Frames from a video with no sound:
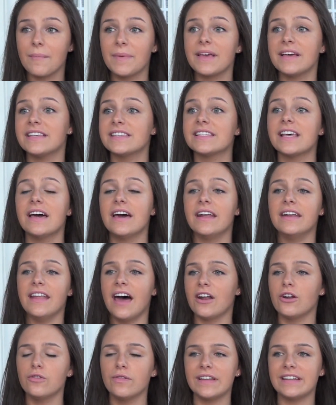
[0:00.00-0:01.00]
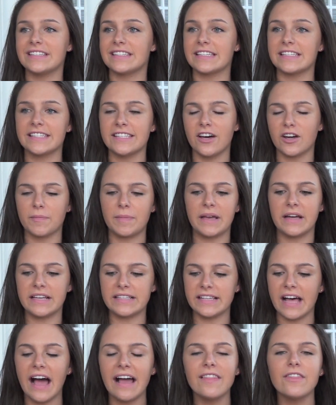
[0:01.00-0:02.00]
Because not only does it suck,
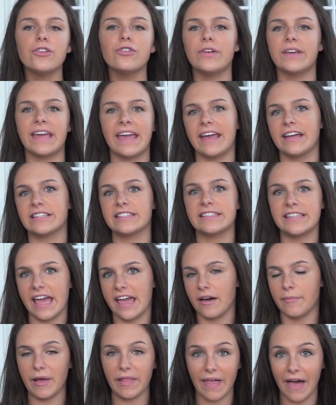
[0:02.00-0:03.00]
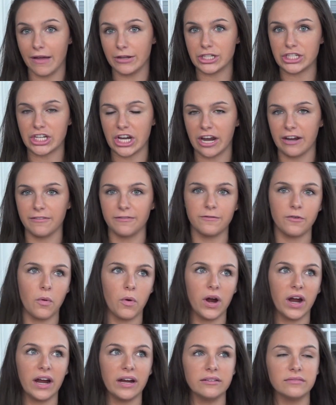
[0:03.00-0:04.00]
because I literally can't stay on my lounge chair
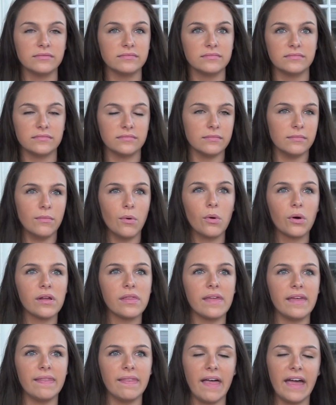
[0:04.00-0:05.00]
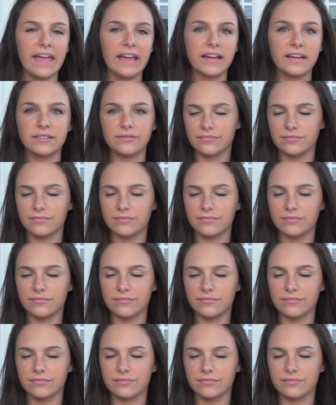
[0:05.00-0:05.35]
for more than like